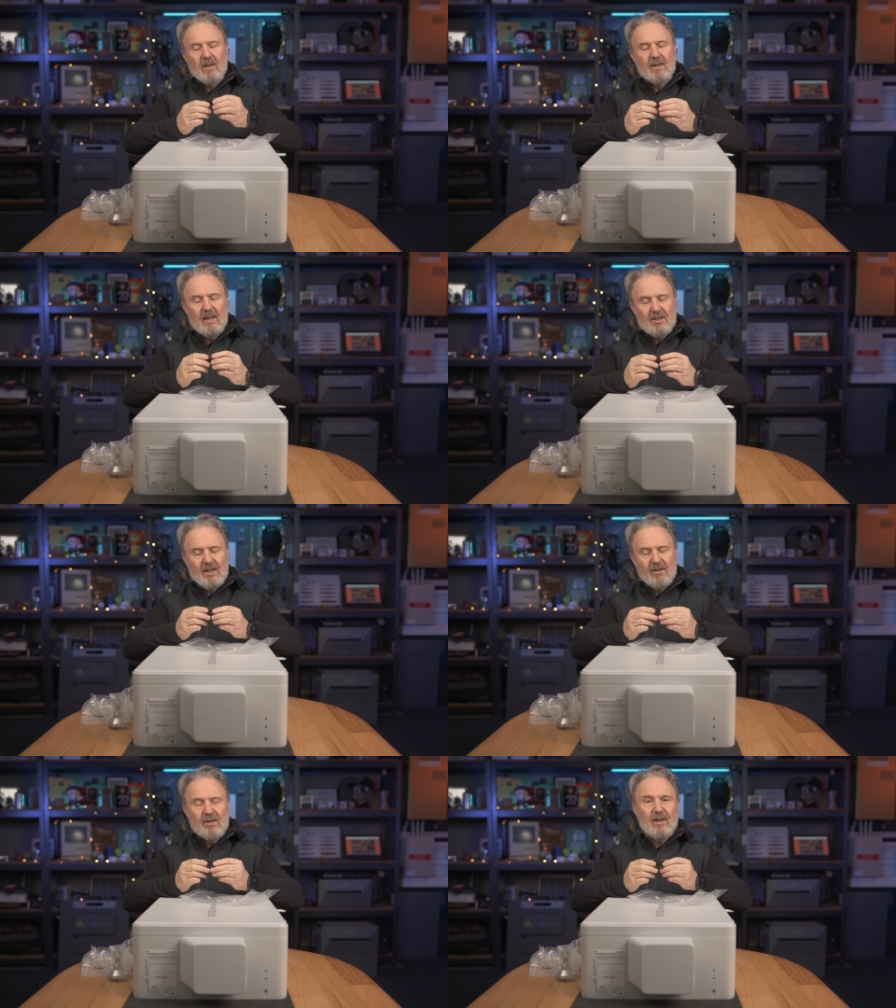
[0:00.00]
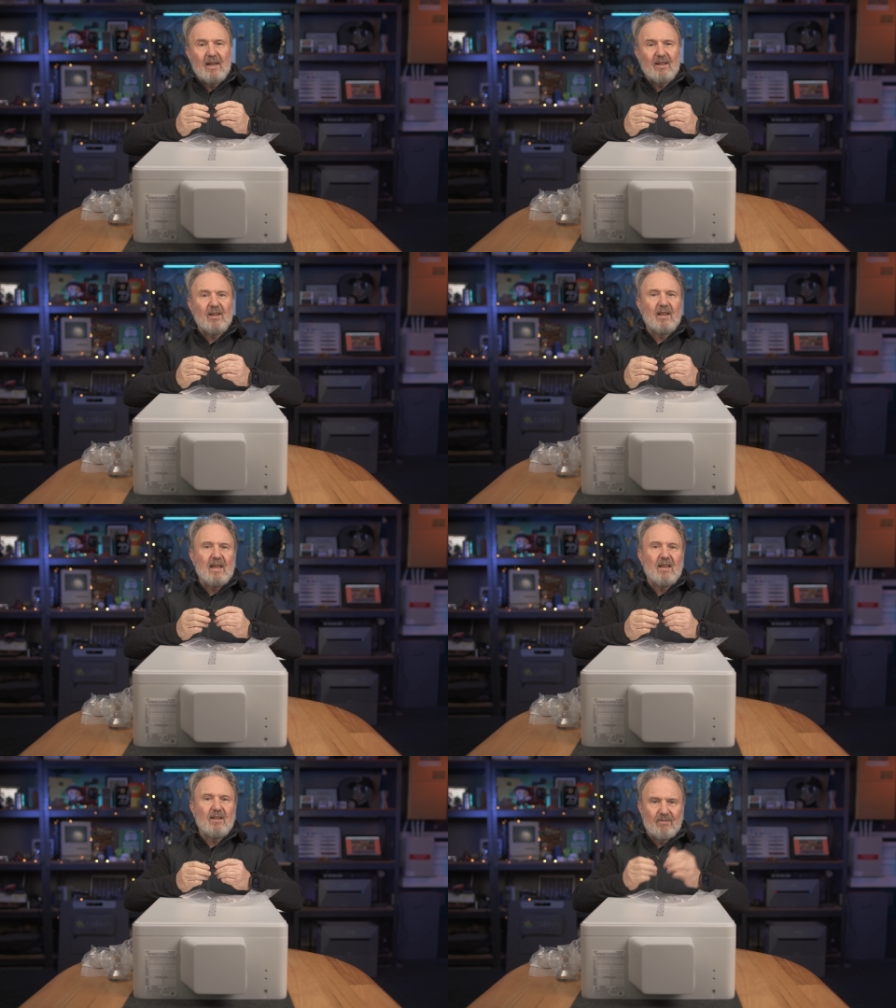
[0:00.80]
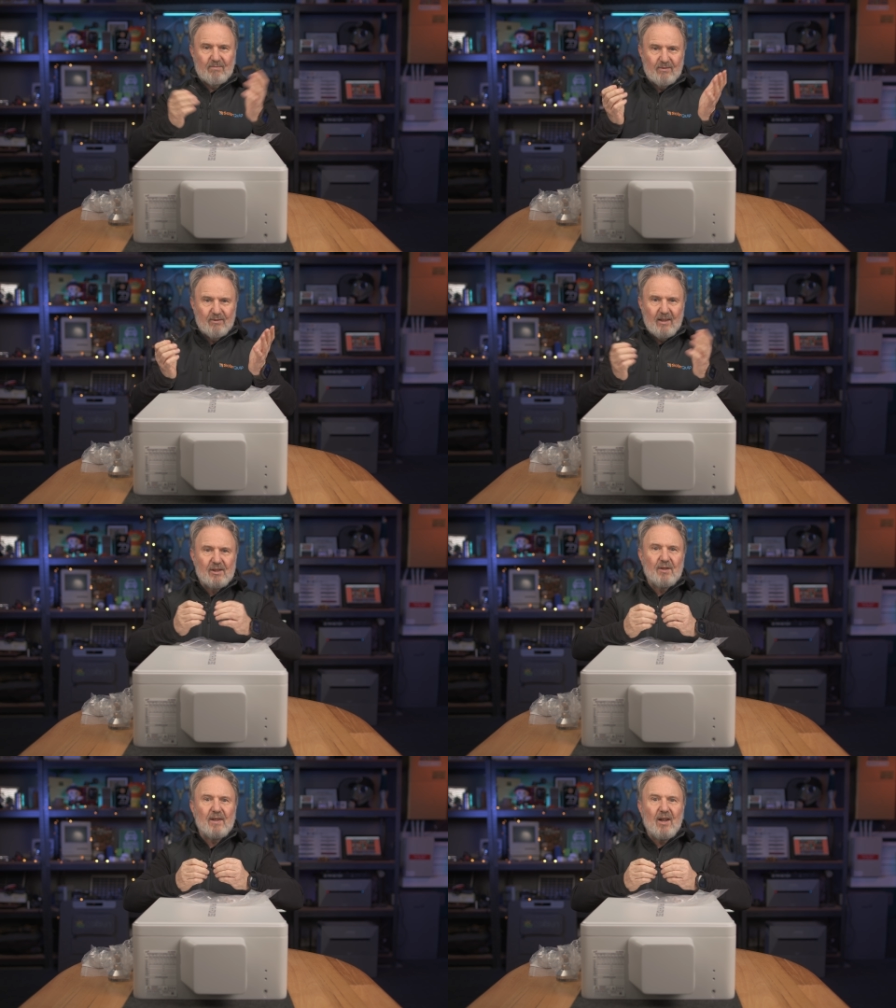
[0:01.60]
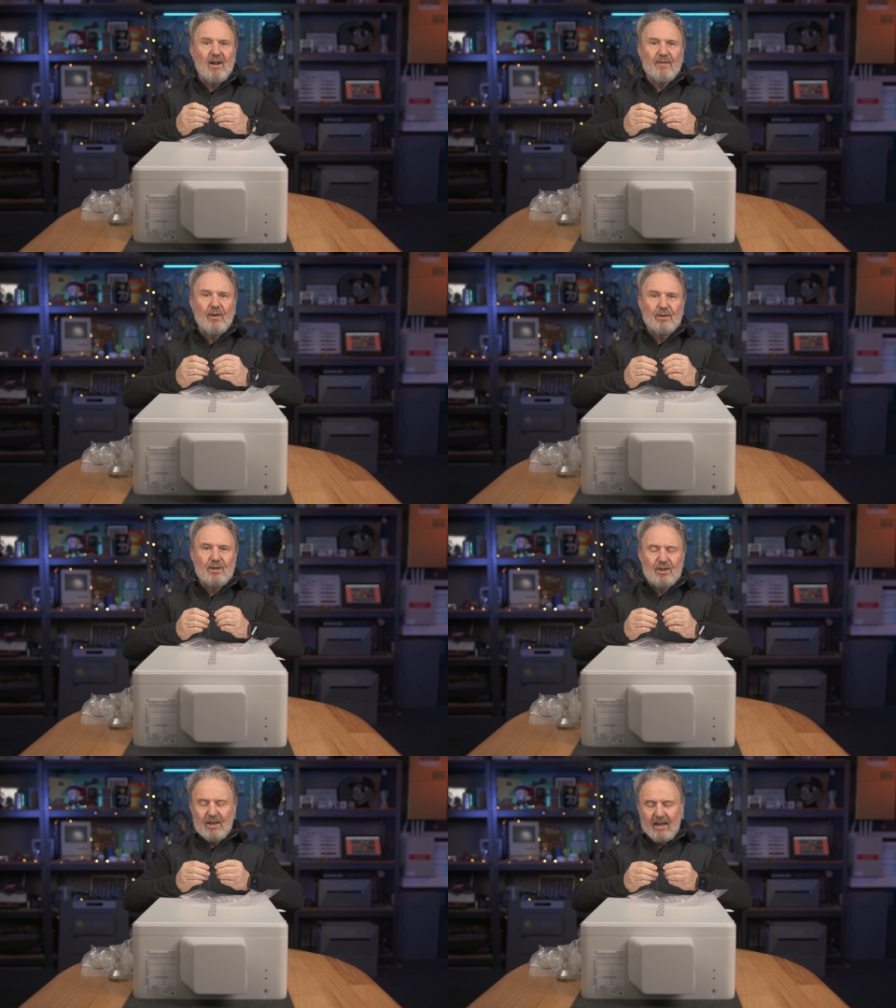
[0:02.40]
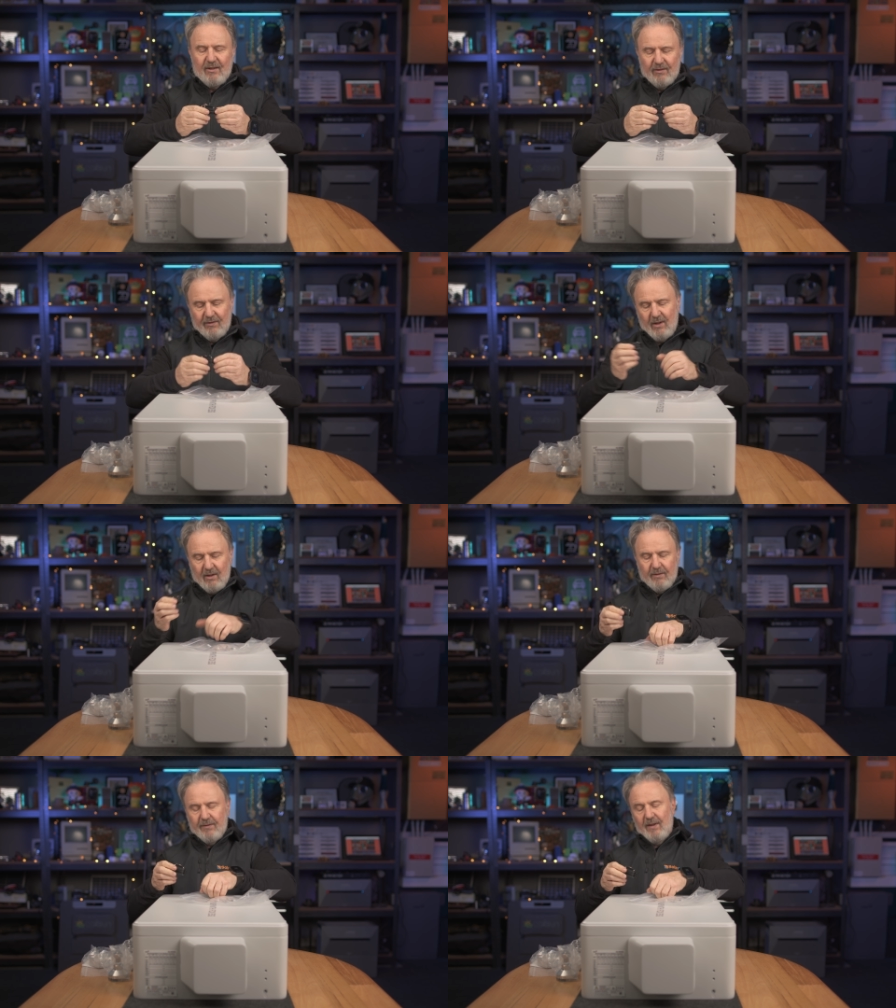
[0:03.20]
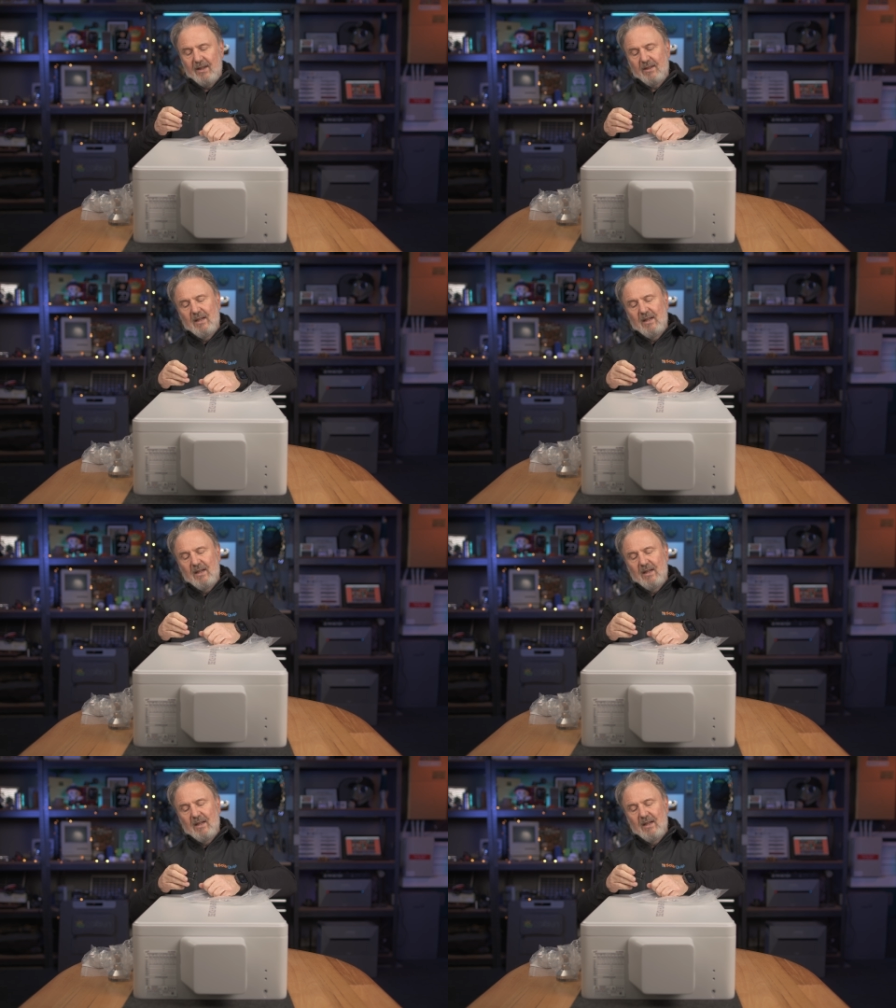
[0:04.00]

And that's how you get a relatively high voltage stack of, of, uh,